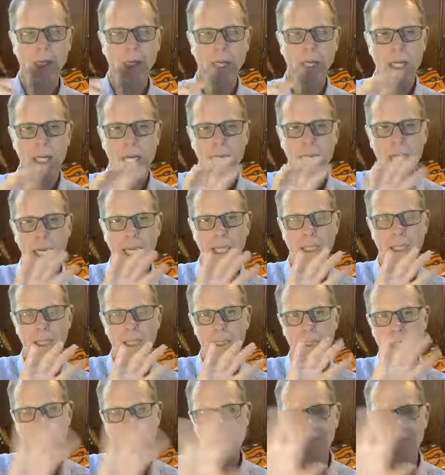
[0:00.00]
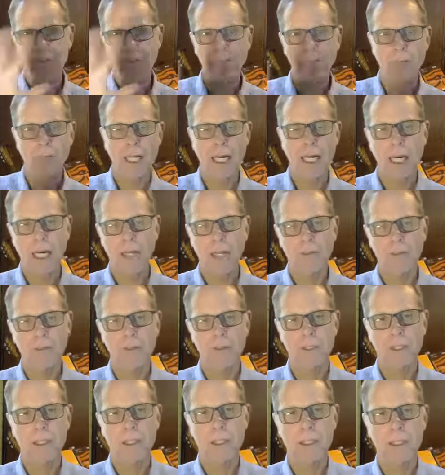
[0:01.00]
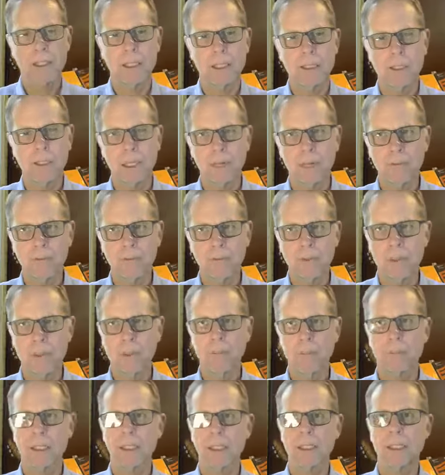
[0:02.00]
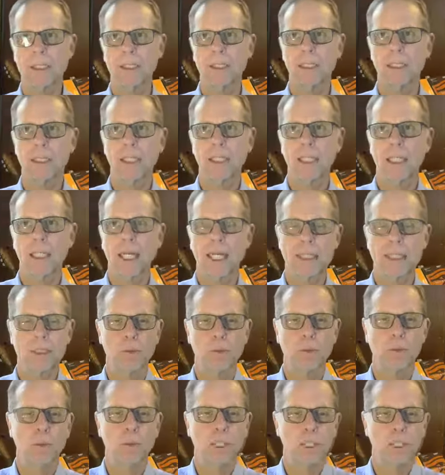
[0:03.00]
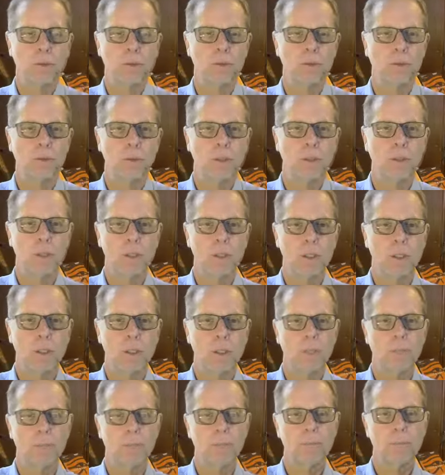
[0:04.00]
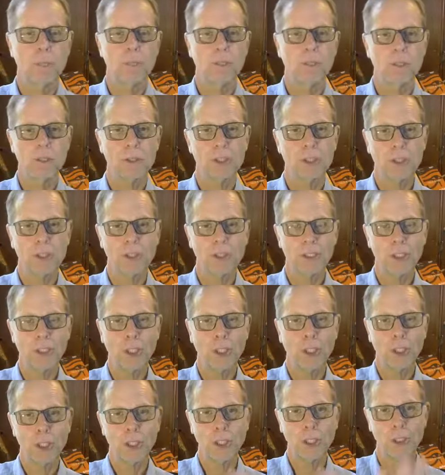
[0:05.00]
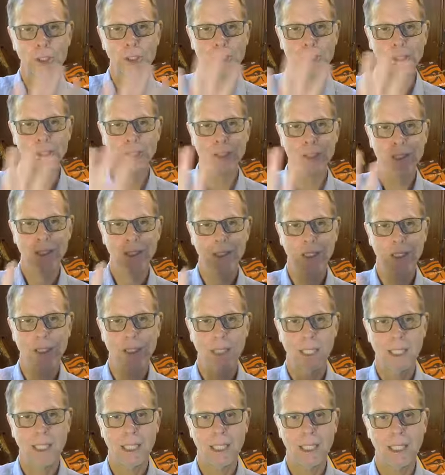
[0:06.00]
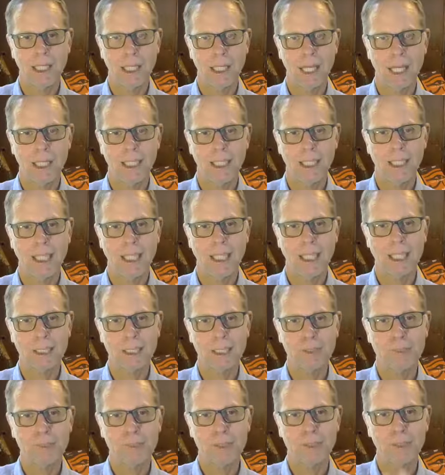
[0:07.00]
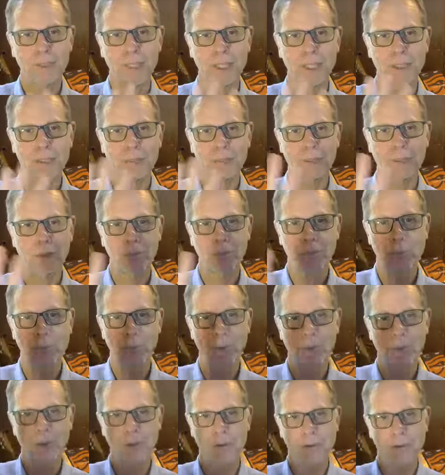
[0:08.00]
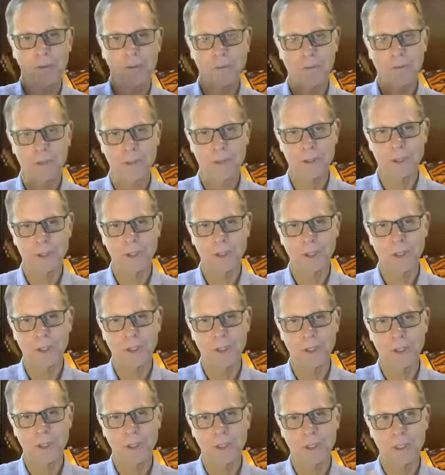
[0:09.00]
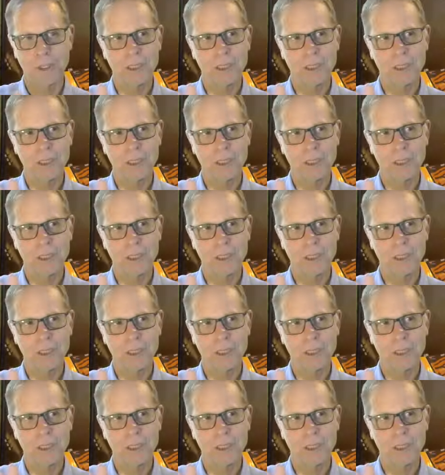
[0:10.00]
And the Eightfold Path is often depicted as a wheel because it turns and gains momentum the more it turns.